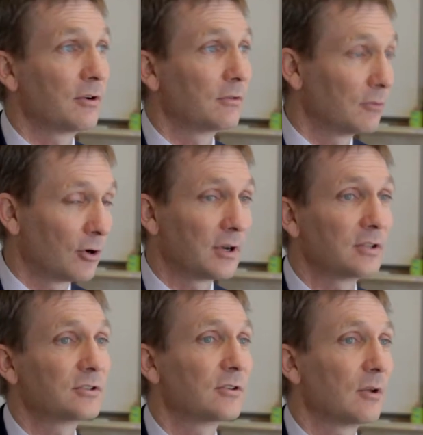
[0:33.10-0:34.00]
their
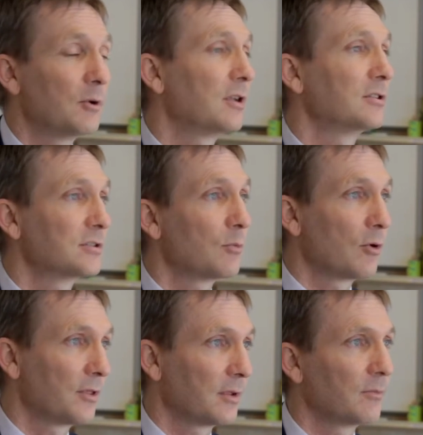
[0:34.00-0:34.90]
learning so that we could
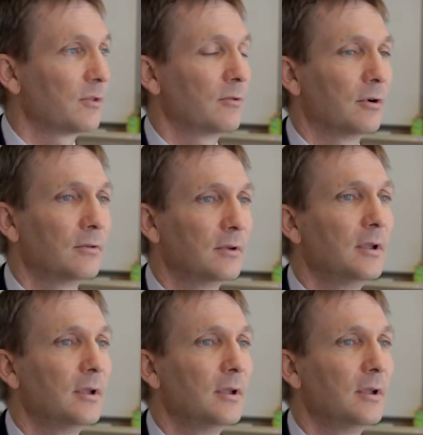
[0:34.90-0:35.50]
support them through.